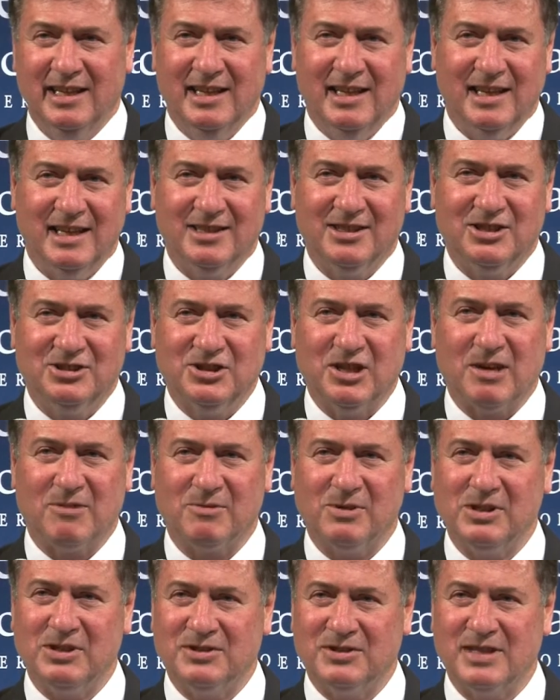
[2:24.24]
in the
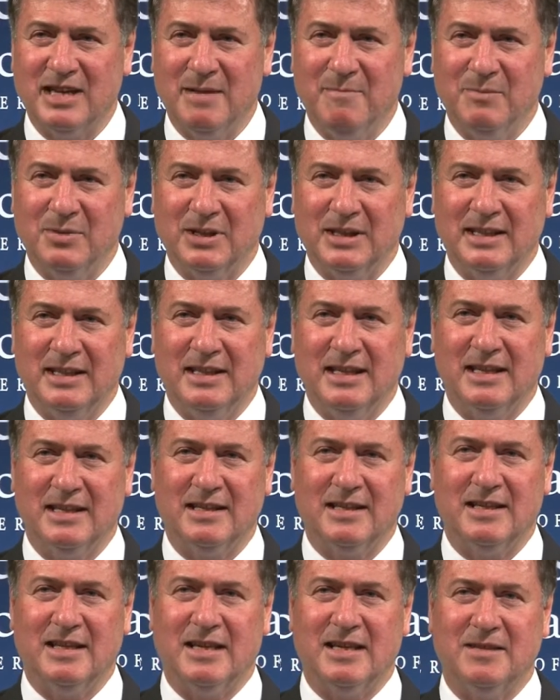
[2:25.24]
General Assembly.
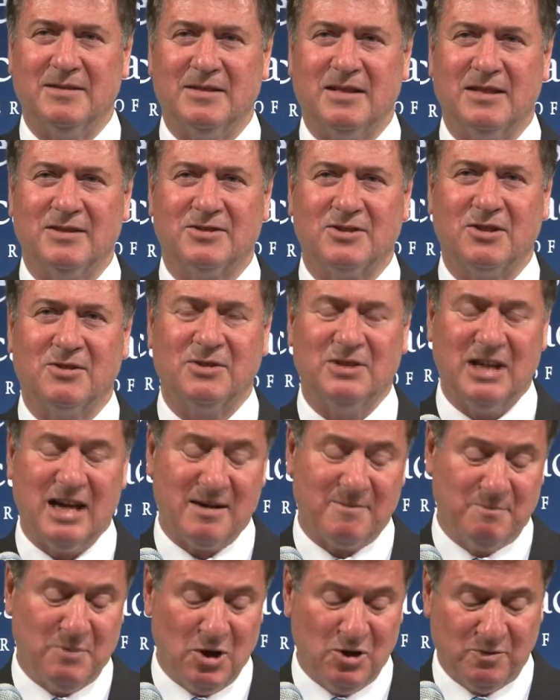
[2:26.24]
And so you
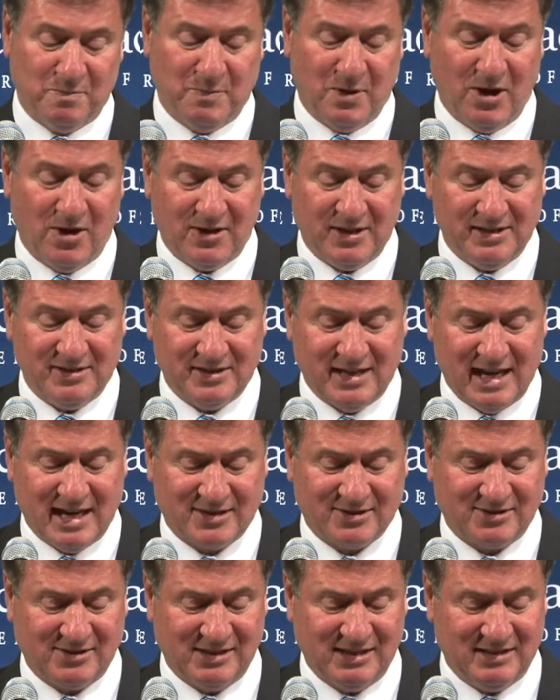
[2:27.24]
had both parties,
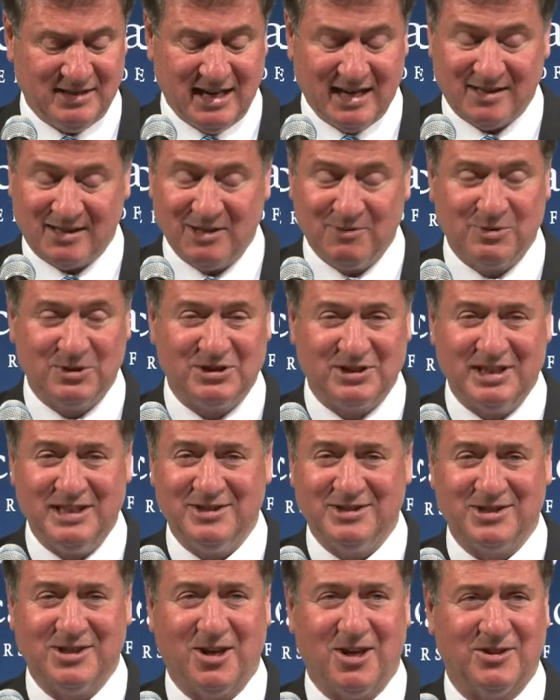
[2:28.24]
actually. Not that it was
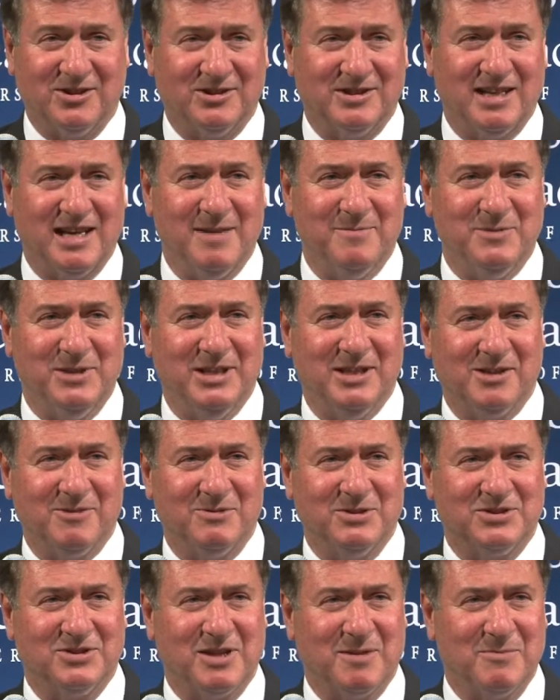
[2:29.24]
easy all the time dealing
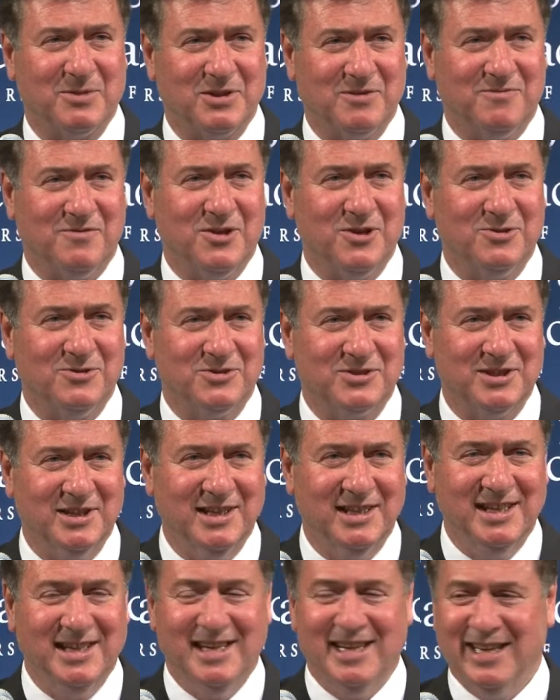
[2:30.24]
with some of the folks
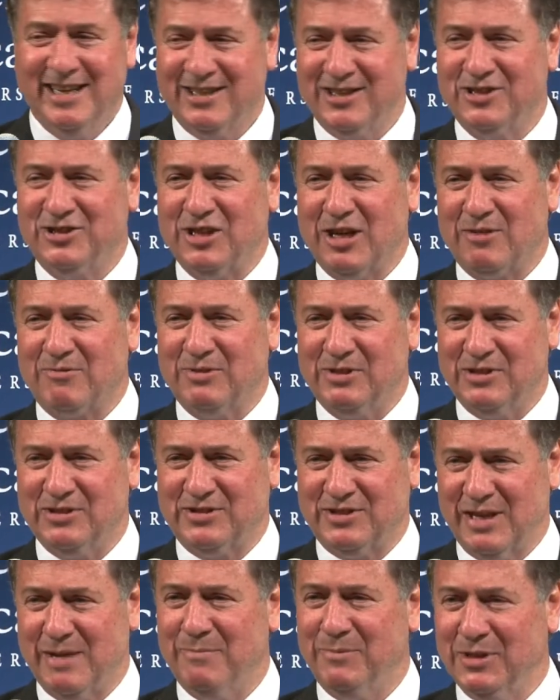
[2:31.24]
in the General
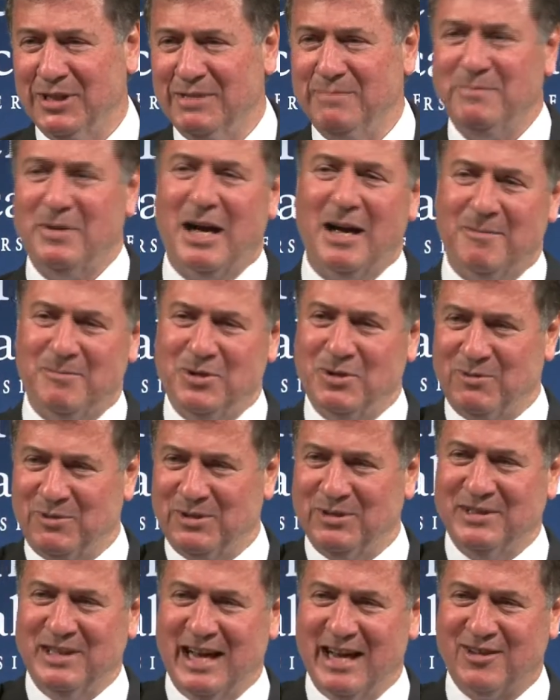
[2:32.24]
Assembly. Bob, you
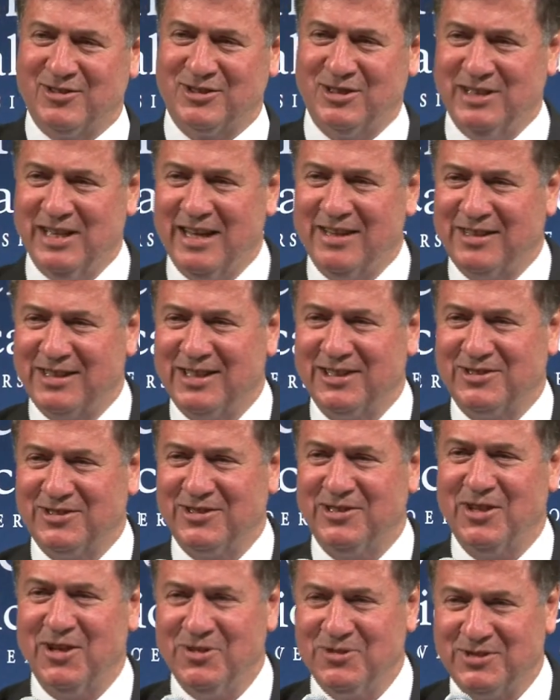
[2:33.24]
were in the House of Delegates
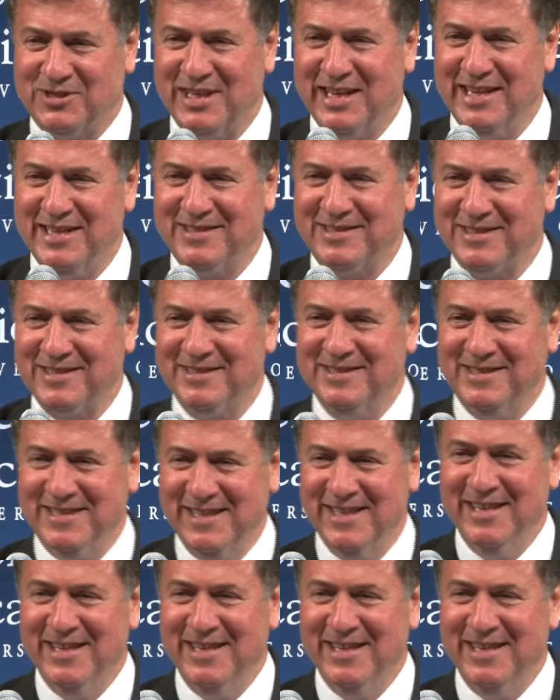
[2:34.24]
in those days, and